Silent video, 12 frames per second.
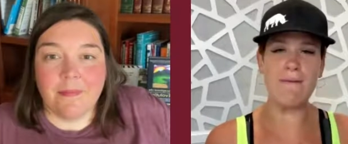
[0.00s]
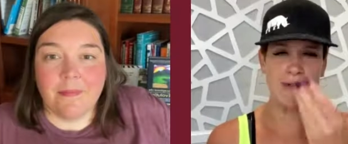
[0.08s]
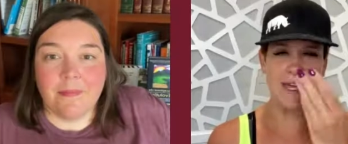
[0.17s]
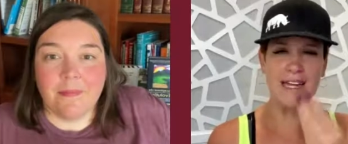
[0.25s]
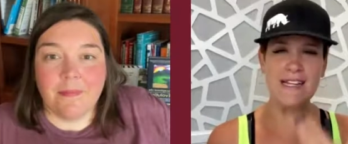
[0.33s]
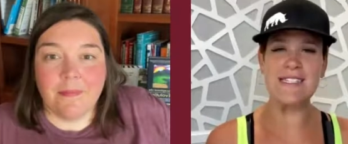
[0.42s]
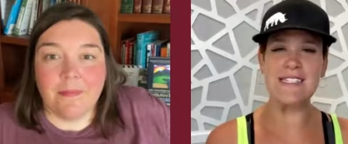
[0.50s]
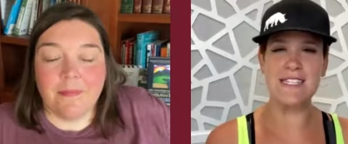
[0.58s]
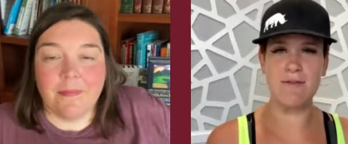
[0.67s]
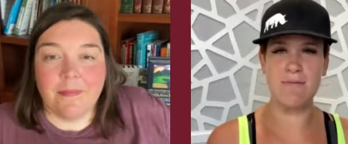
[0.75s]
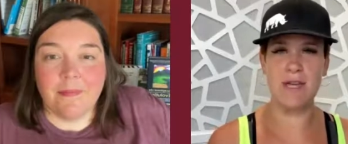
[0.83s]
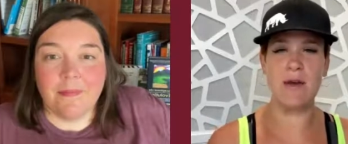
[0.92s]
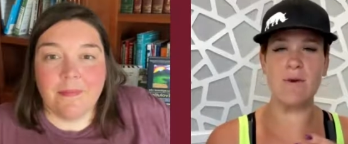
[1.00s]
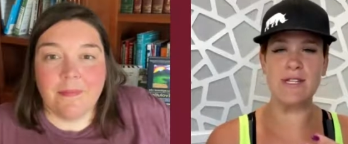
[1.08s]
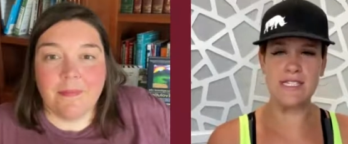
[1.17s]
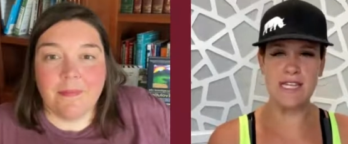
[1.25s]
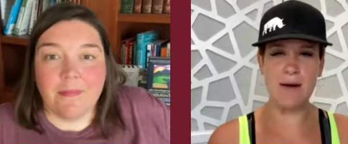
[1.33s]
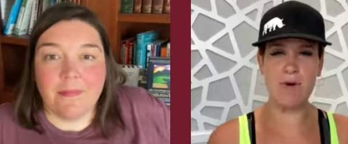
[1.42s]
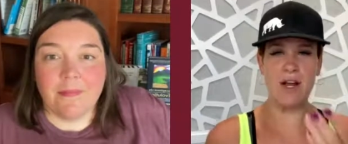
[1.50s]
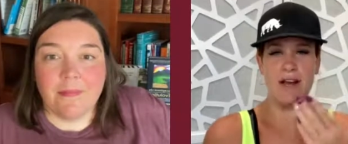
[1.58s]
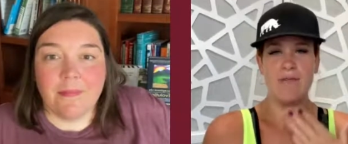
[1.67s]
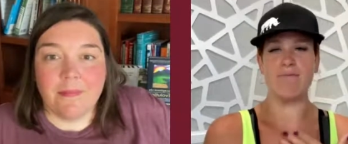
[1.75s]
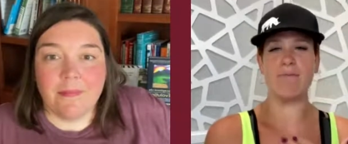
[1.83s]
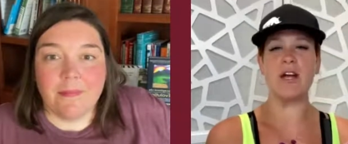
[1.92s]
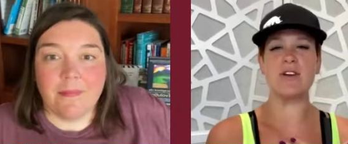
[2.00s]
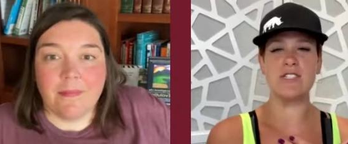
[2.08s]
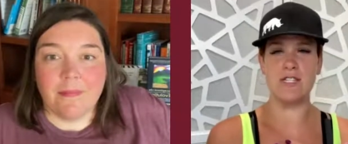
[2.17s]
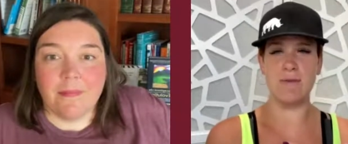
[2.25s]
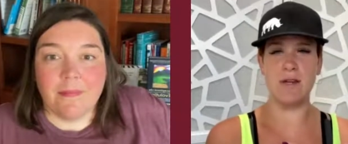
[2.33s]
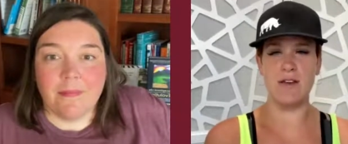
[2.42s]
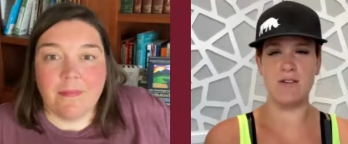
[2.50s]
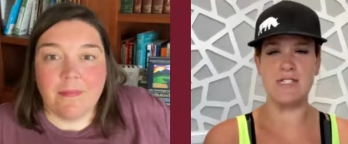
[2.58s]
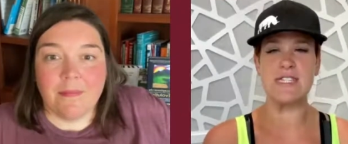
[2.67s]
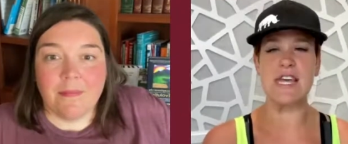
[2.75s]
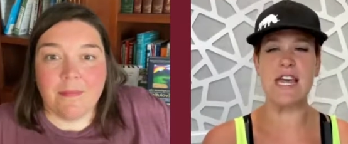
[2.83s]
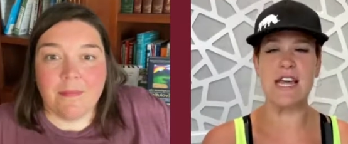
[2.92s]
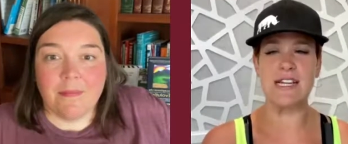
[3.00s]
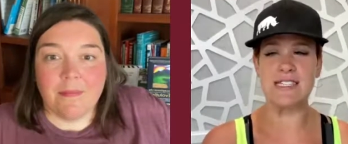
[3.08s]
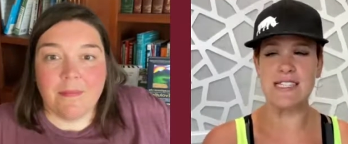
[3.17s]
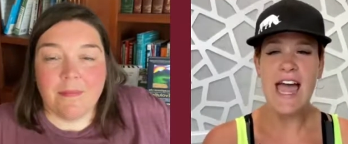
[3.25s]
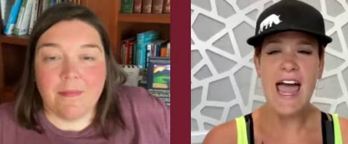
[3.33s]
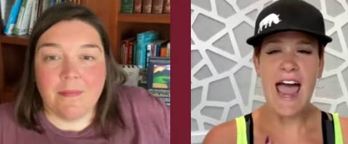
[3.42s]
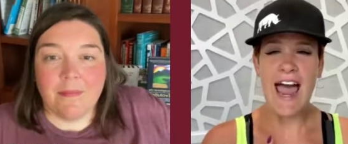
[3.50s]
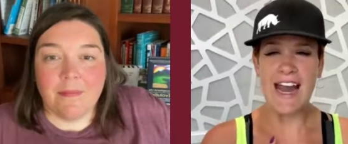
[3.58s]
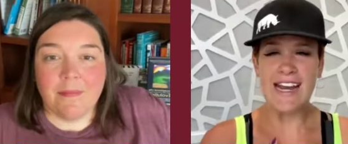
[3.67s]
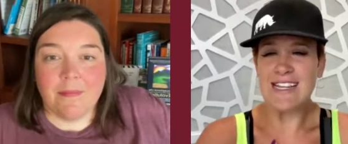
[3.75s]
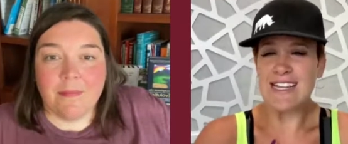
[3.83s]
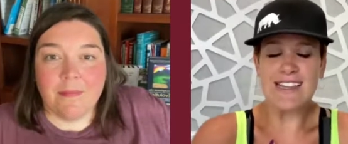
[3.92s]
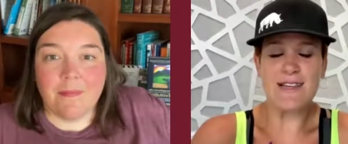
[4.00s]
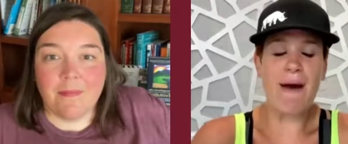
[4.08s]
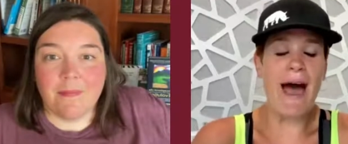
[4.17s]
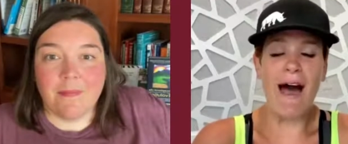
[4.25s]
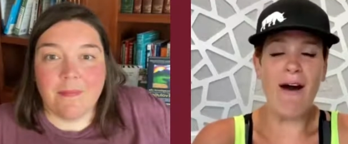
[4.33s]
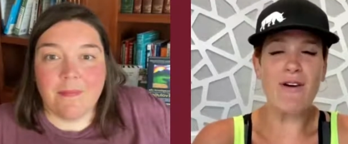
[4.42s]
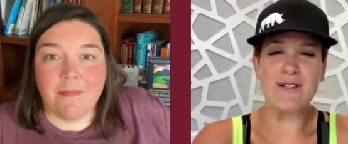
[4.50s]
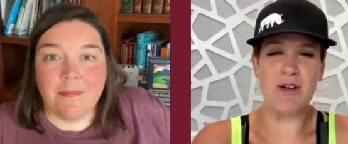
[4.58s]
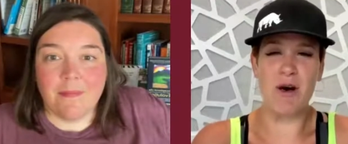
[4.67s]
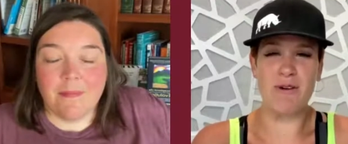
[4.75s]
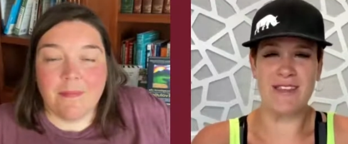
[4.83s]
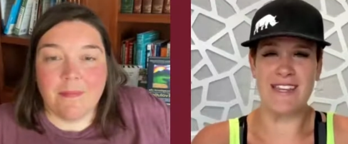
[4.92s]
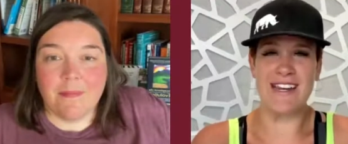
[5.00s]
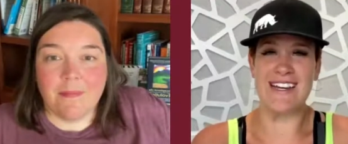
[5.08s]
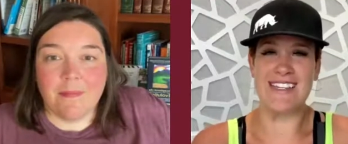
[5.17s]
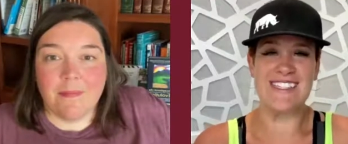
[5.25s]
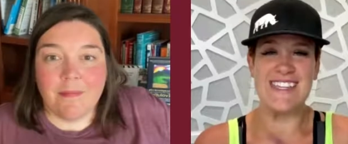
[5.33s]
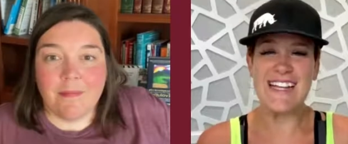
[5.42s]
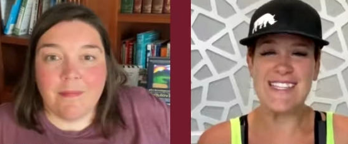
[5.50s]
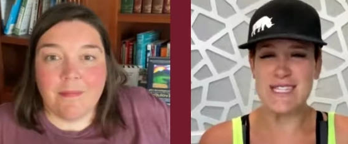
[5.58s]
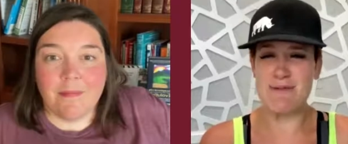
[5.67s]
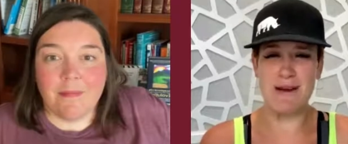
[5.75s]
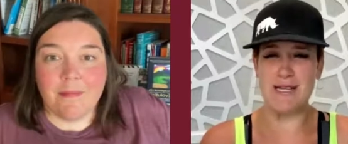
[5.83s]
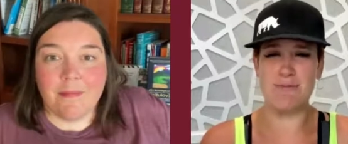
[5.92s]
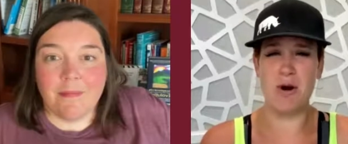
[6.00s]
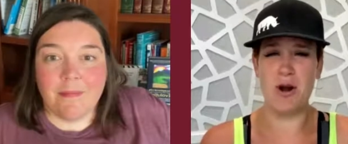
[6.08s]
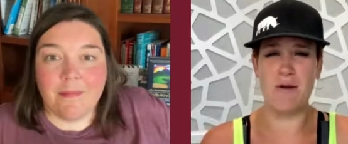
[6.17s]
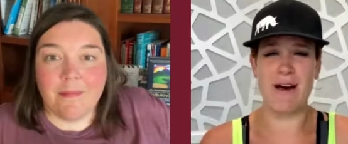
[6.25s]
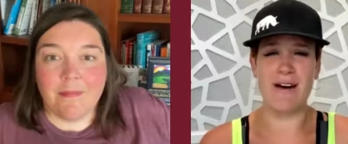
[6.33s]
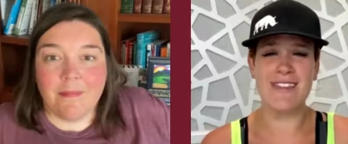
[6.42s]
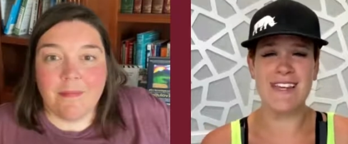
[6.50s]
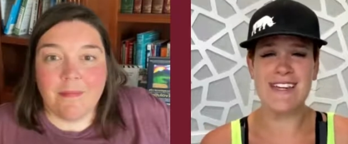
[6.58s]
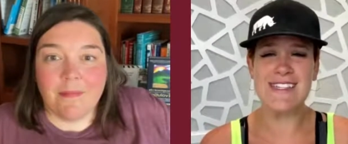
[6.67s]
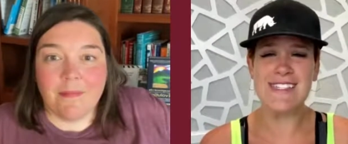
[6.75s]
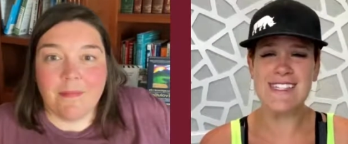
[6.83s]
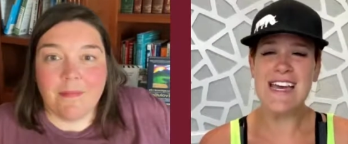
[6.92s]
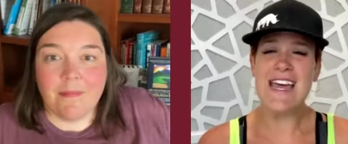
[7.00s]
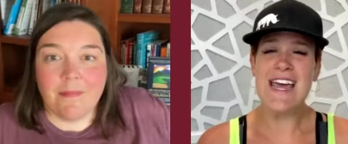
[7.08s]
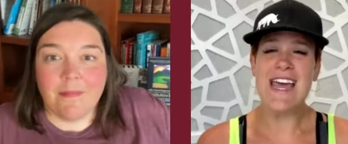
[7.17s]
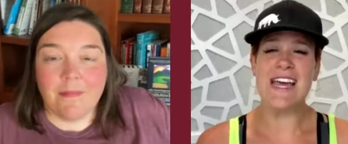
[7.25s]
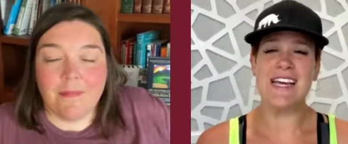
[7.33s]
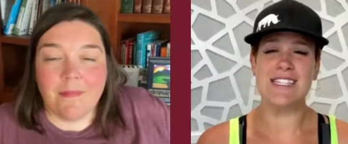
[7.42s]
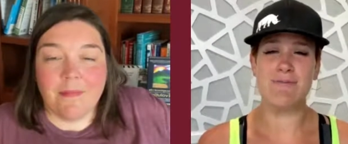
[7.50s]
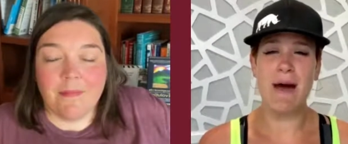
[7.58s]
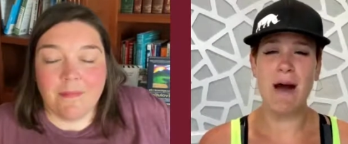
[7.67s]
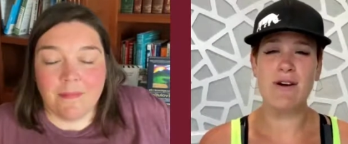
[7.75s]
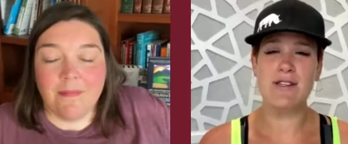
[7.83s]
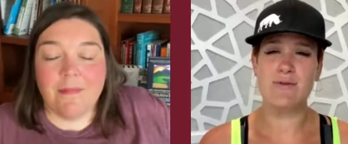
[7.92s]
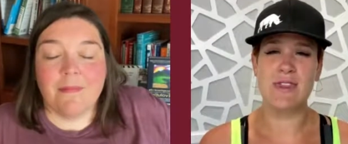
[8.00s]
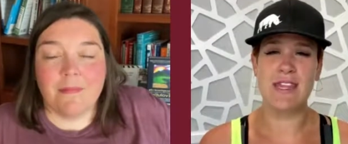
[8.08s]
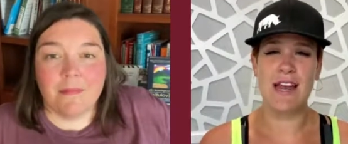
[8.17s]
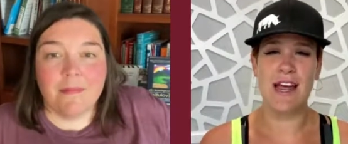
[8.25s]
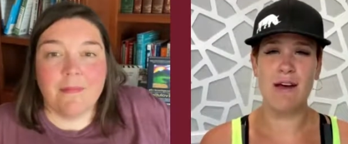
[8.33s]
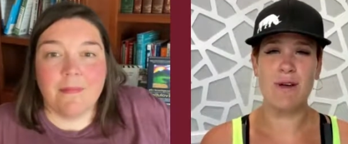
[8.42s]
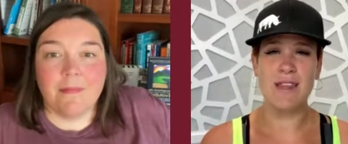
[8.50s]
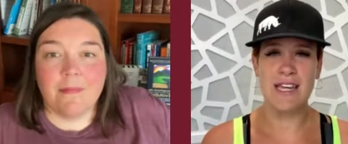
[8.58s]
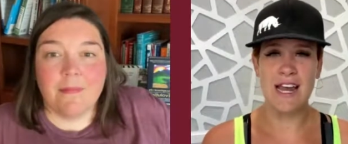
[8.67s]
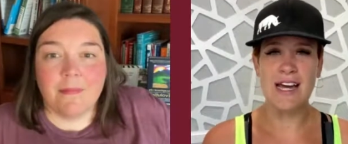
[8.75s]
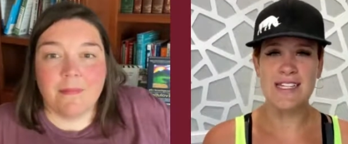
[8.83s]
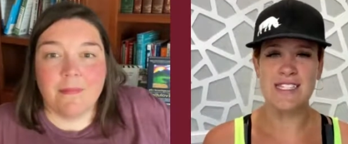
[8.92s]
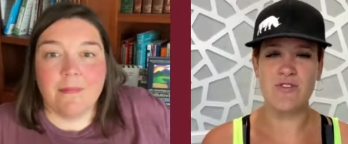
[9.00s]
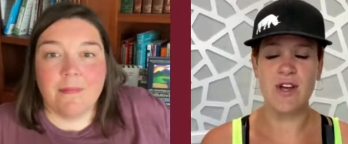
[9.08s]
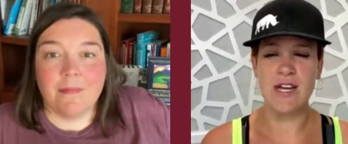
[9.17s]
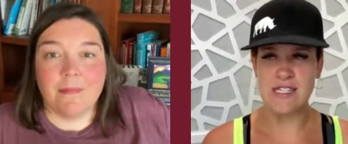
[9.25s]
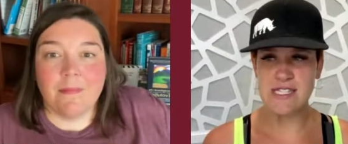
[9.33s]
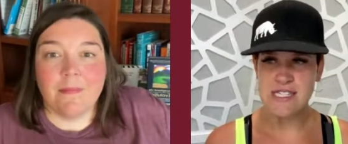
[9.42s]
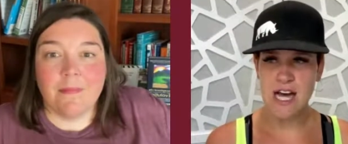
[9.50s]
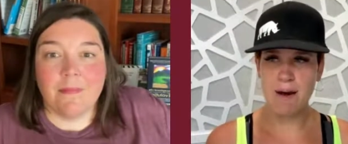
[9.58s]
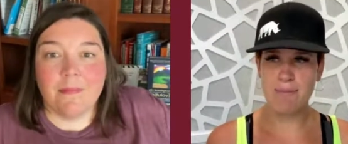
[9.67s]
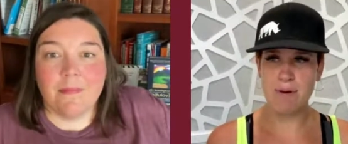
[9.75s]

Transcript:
Speaker 1: means to me when someone mirrors to me those things. And it, the power is all within us. That's the best part about this, is the power is within, within us. If we can stop